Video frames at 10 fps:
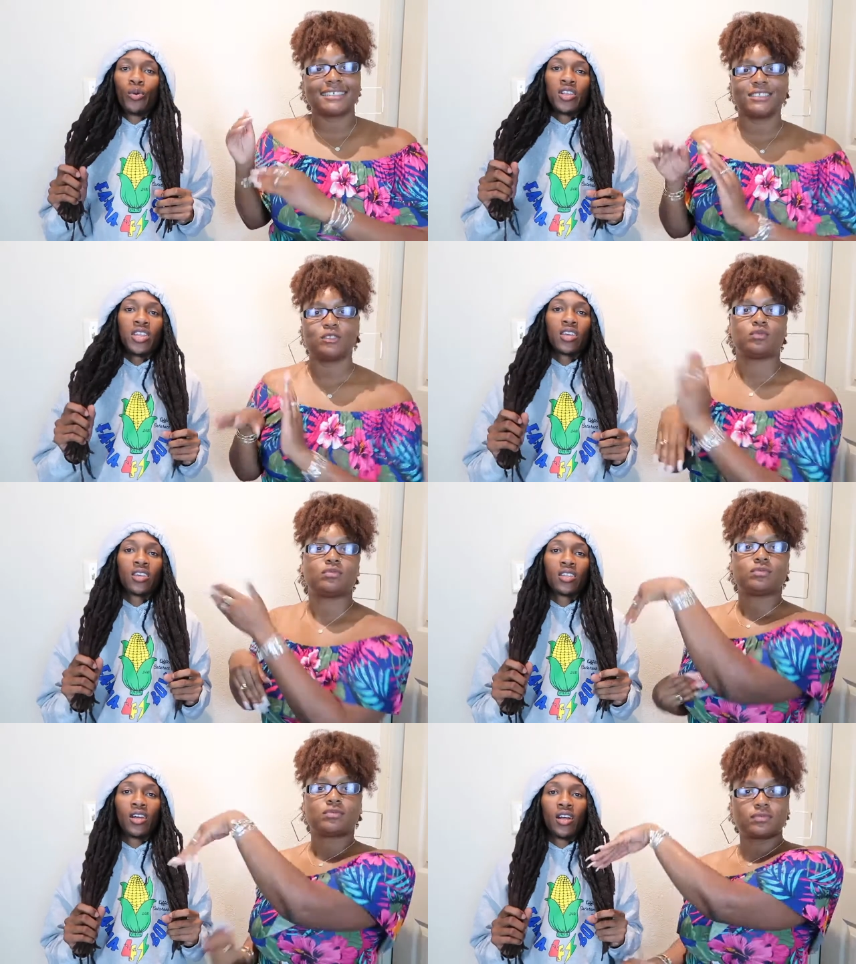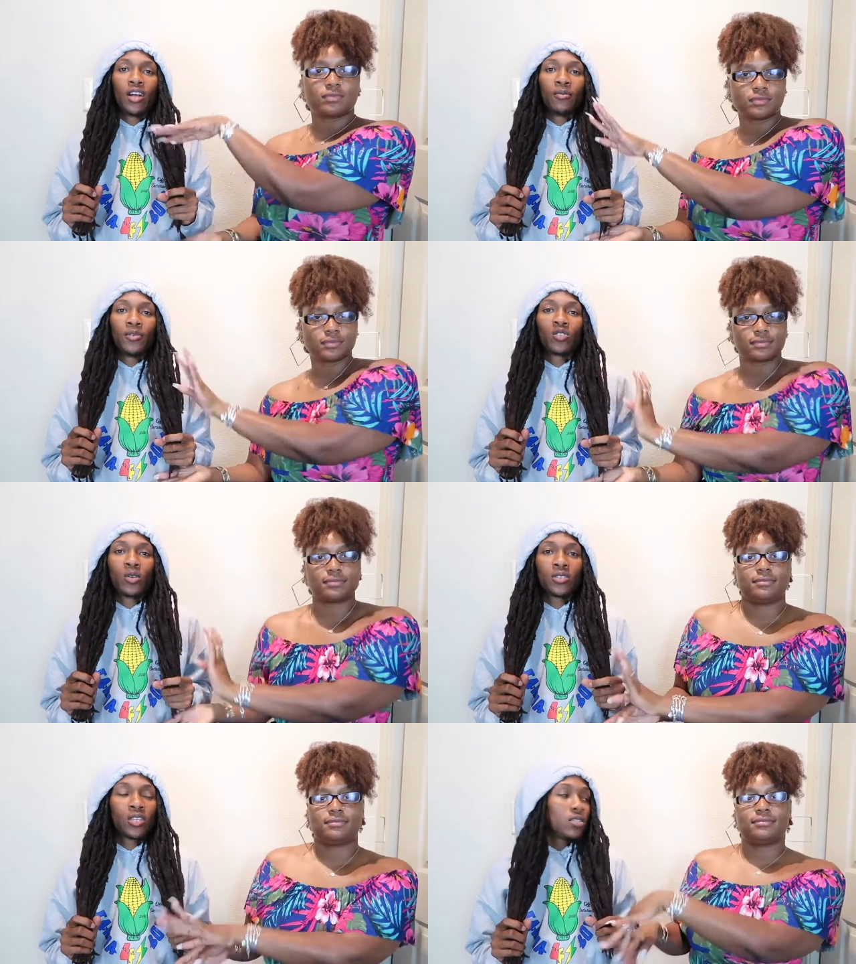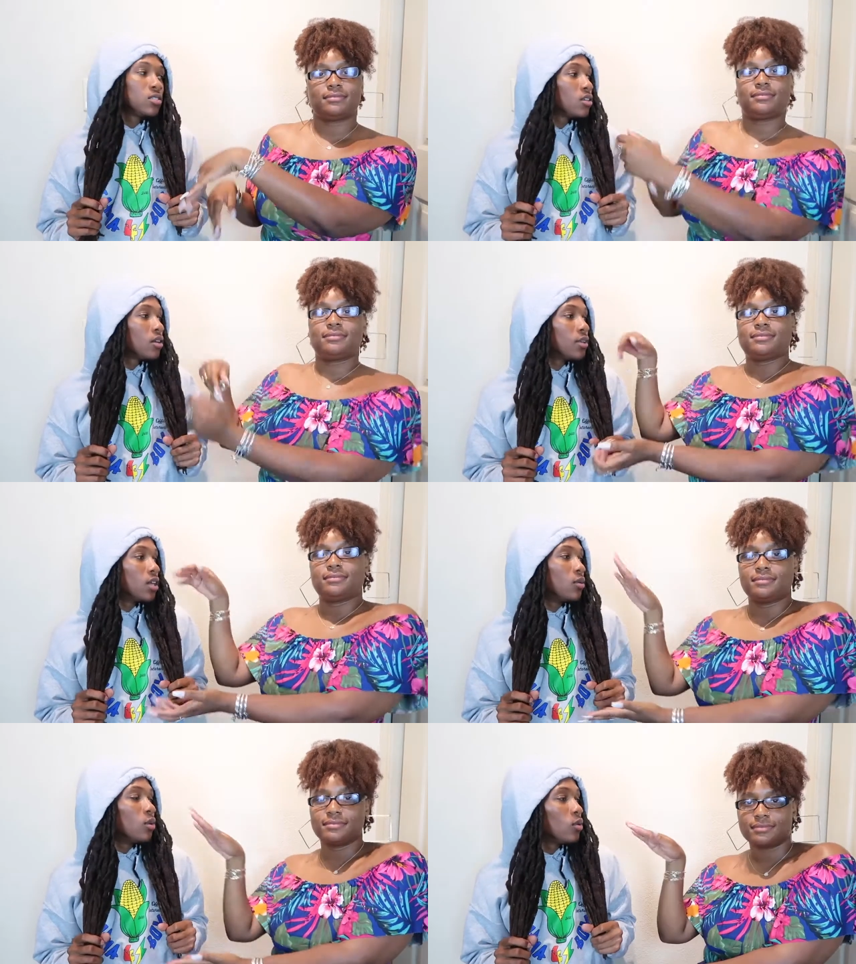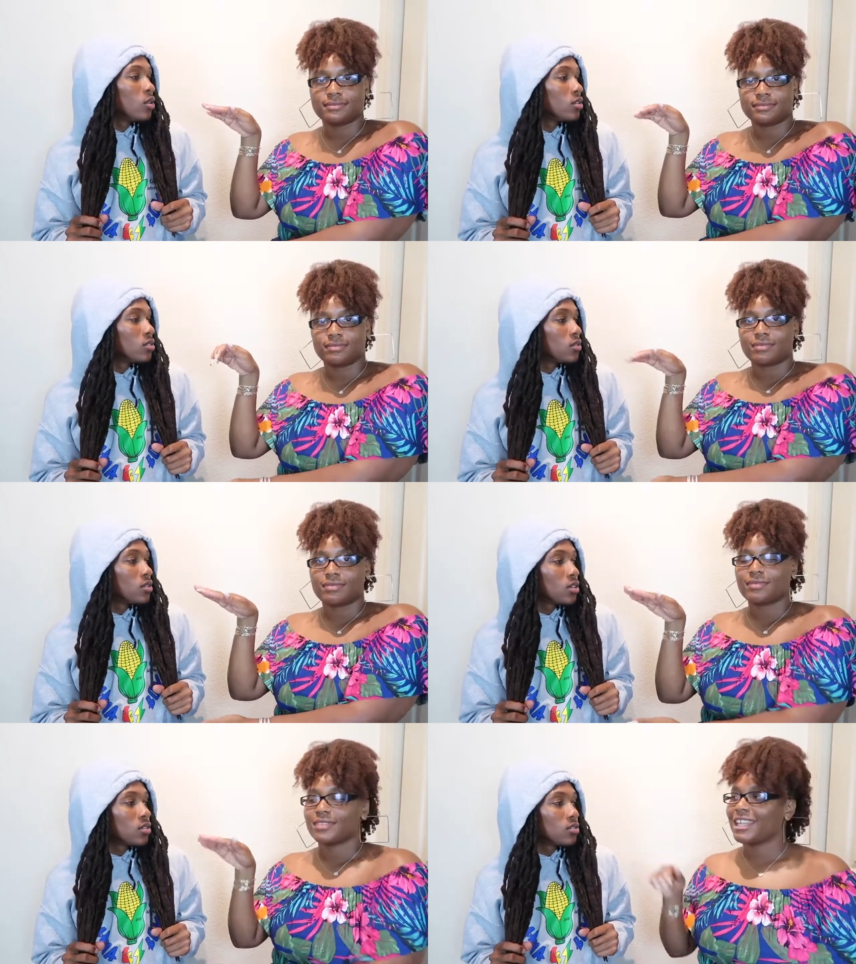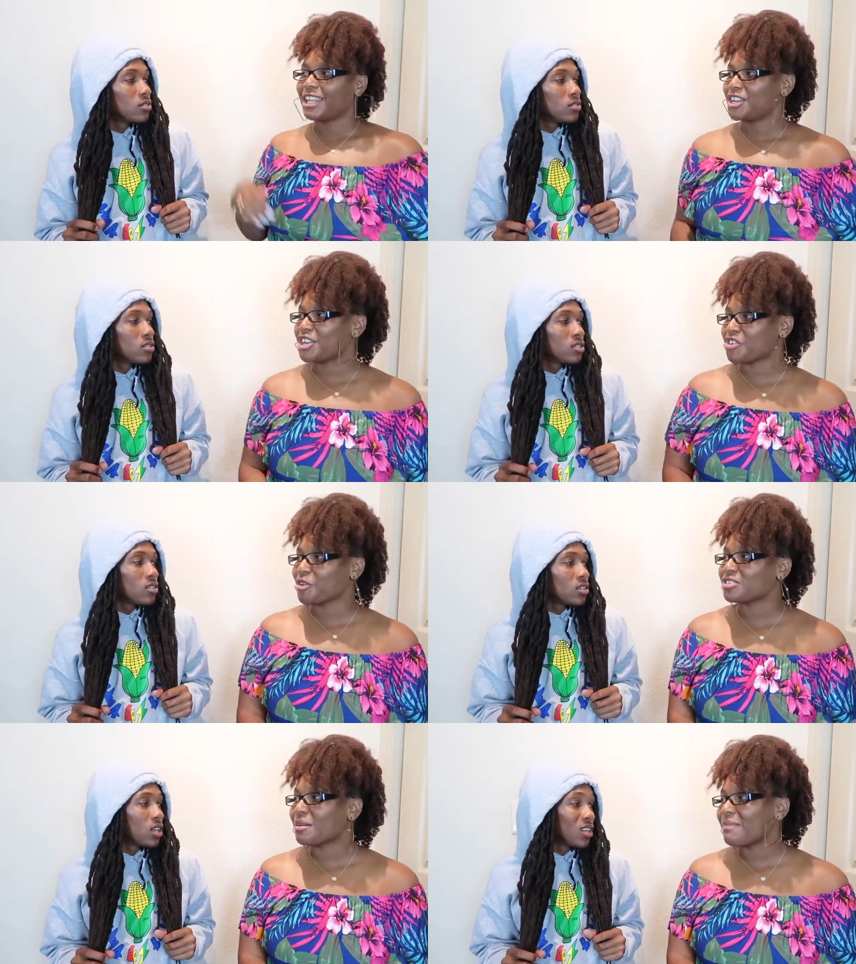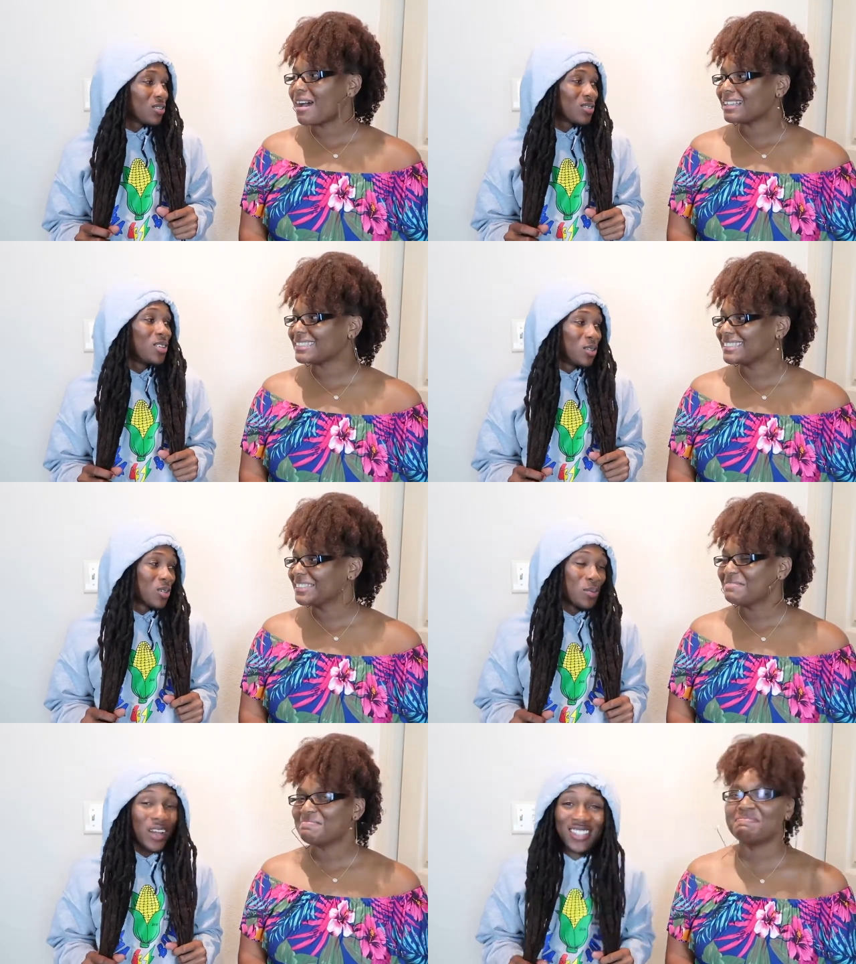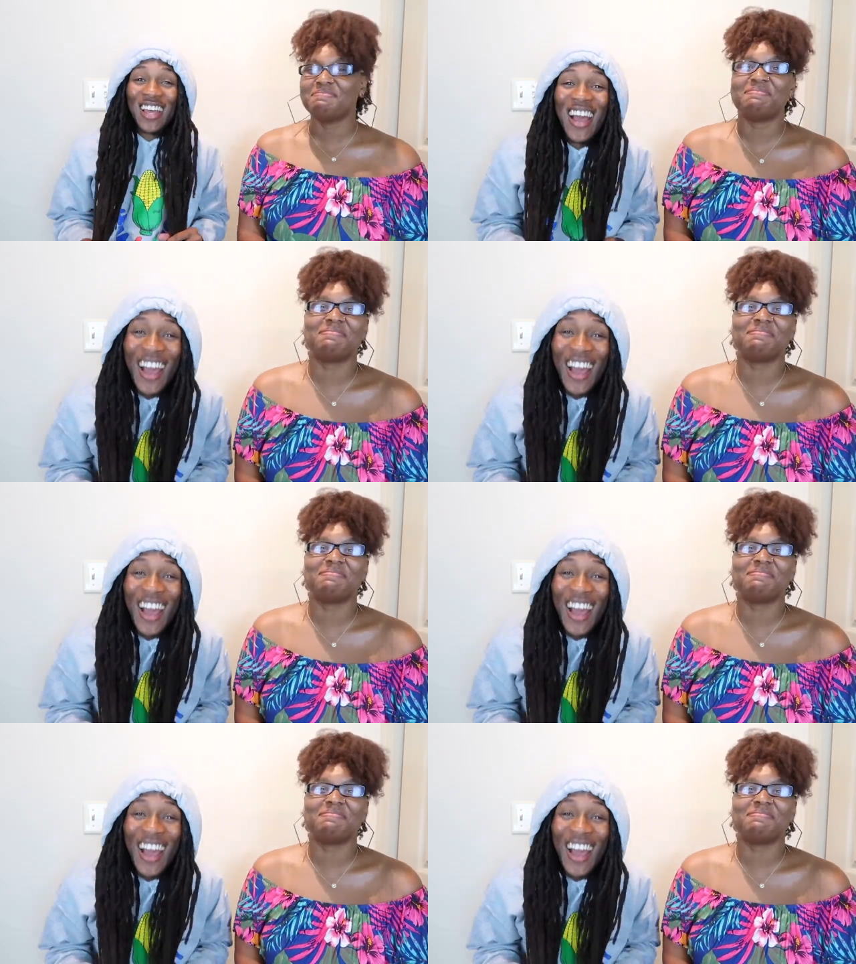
Speaker 1: put a link in the um, description. Um, yeah, what is it? What is it? In description um, box. The description box.